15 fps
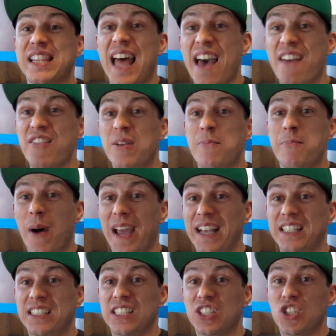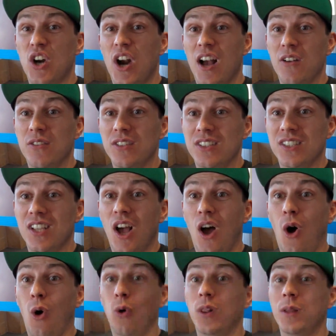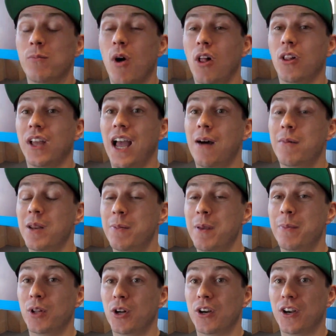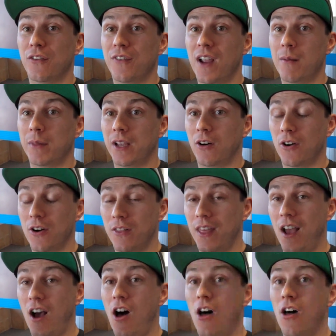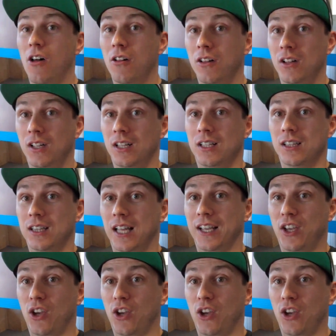months. bikes at your house? Holy moly. How many people are in your family? Or are they all like, like